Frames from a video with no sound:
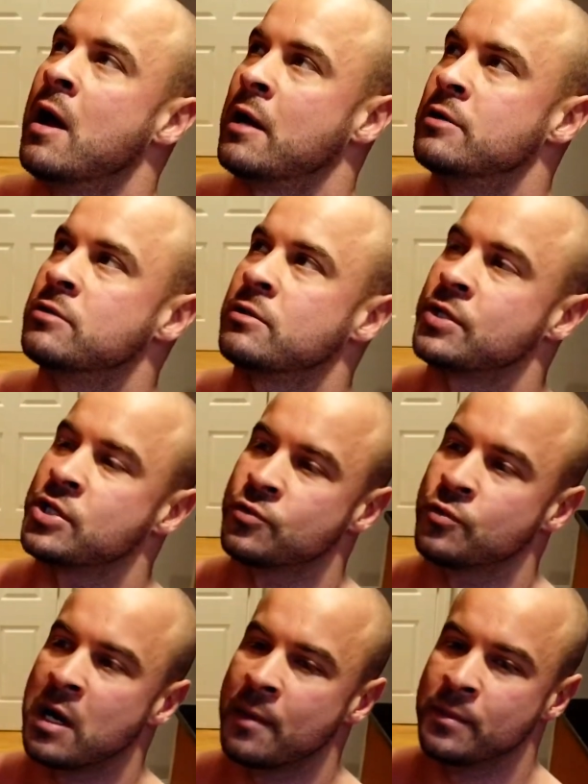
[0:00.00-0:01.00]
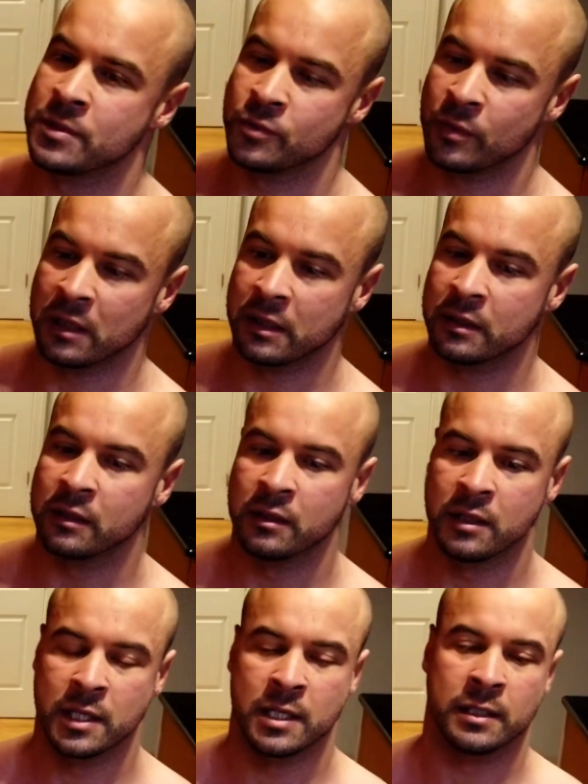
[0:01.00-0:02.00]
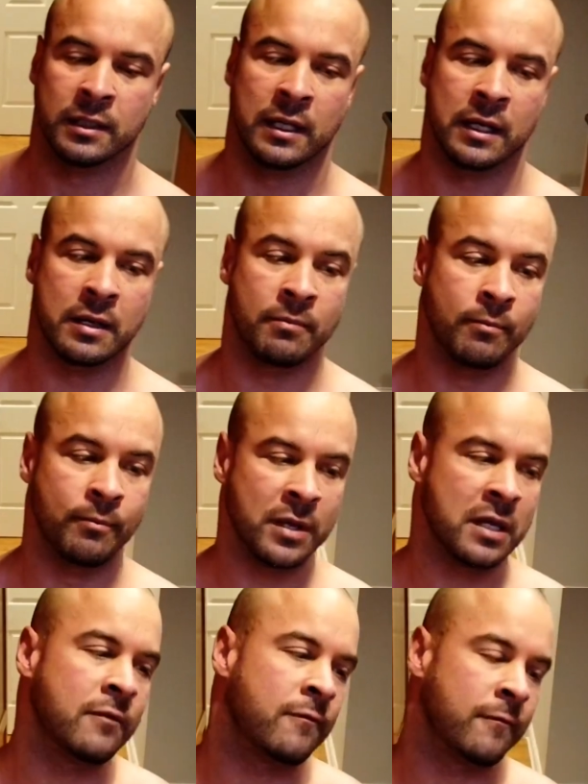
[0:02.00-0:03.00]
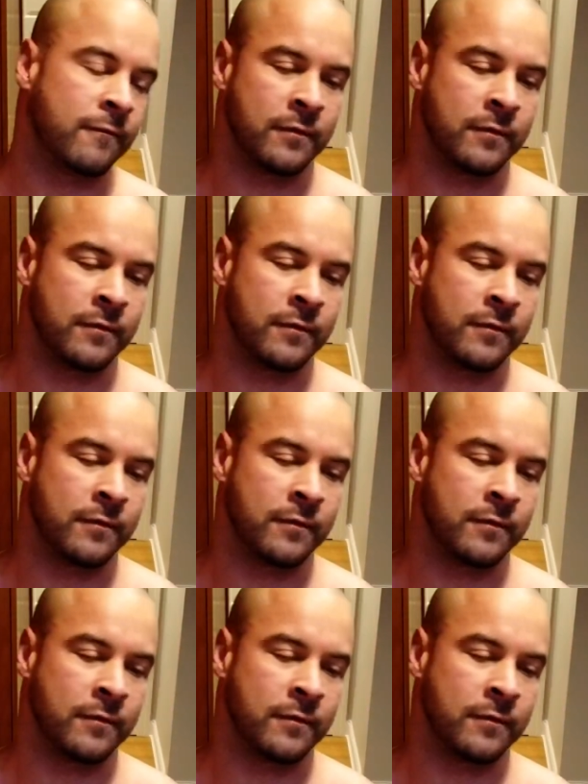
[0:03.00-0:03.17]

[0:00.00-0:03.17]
I usually swap between like beef,